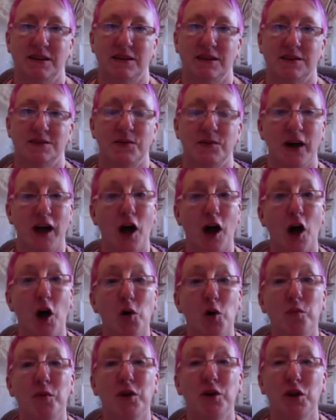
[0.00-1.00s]
So I
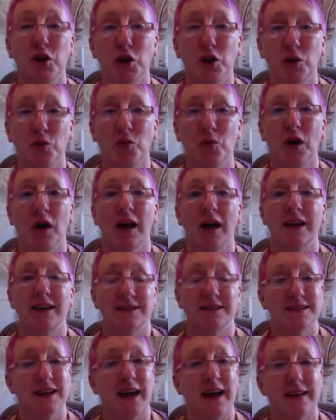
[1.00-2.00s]
hope you
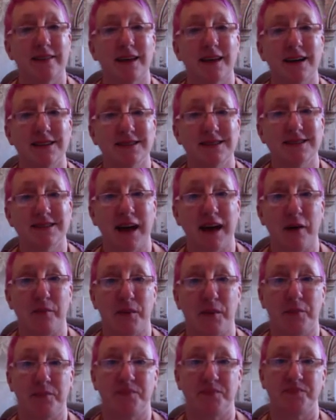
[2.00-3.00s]
can take that step.
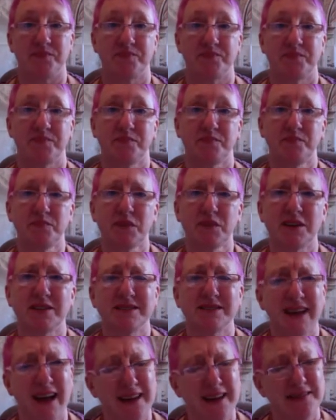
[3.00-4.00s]

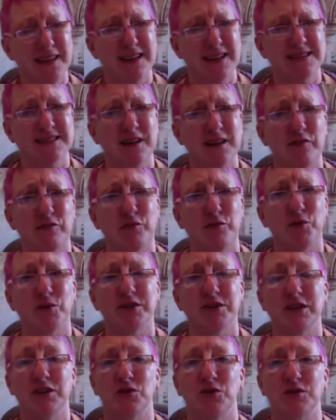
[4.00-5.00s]
Take that step forward
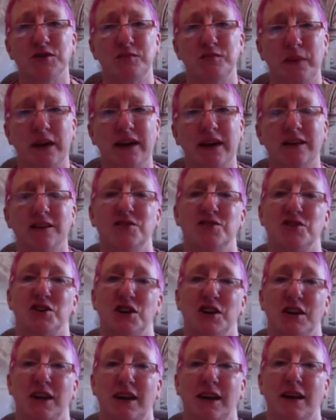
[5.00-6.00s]
in your speaking
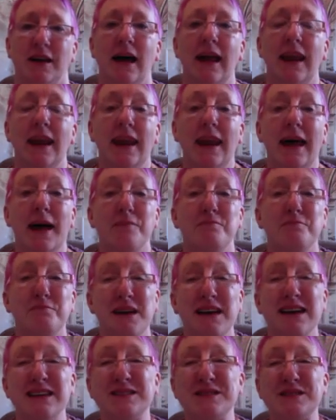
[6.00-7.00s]
journey. Let
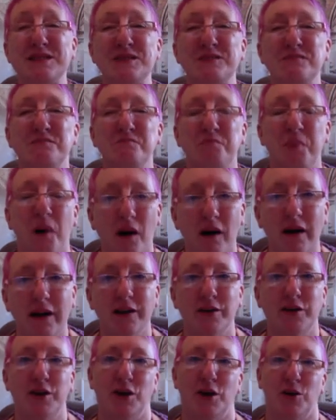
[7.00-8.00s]
me inspire
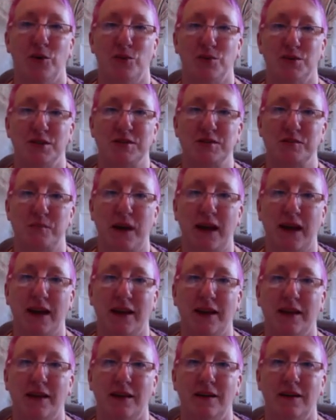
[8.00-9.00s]
you to
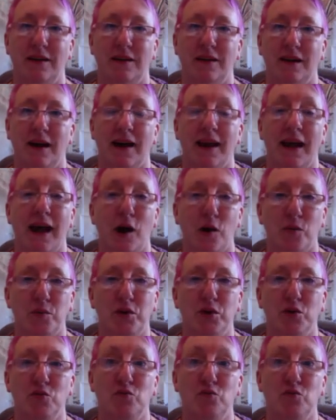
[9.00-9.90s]
speak and help you